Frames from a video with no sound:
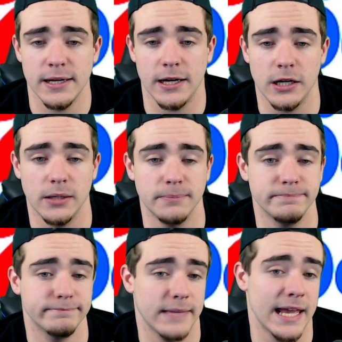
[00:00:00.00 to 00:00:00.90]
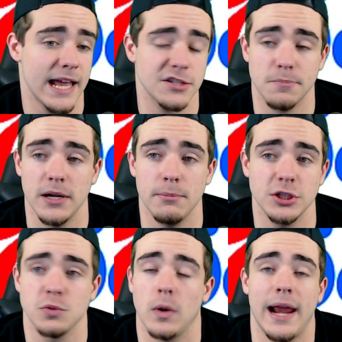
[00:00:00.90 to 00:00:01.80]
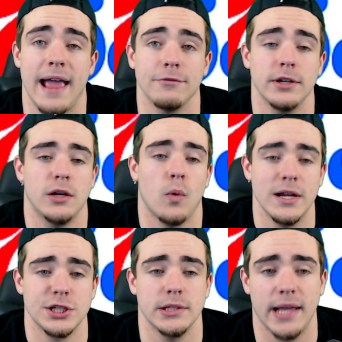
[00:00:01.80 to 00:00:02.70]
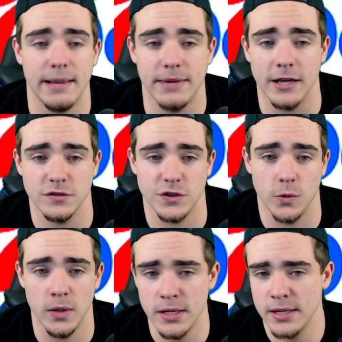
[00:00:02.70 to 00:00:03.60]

And that's pretty much what every question came down to.